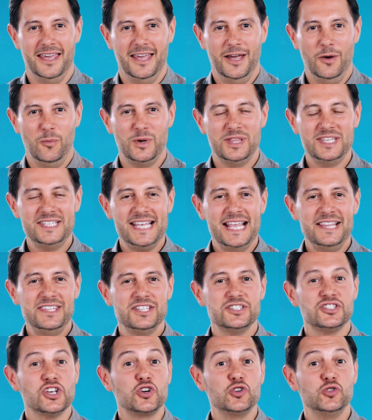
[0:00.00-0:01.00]
With centres
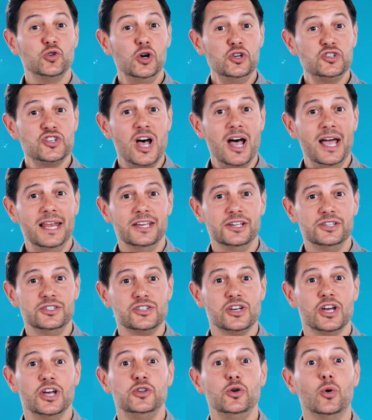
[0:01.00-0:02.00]
across Ireland,
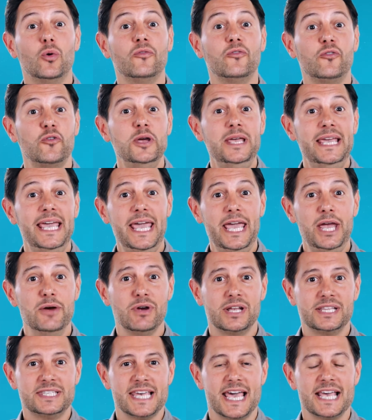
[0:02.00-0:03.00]
your free hearing
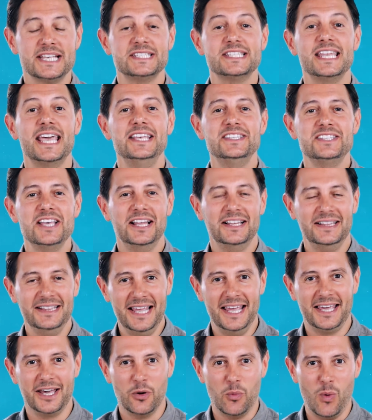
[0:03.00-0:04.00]
test is a
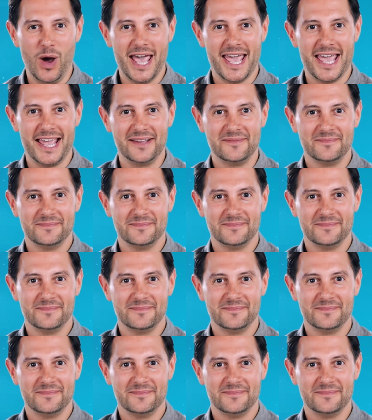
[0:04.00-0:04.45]
click away.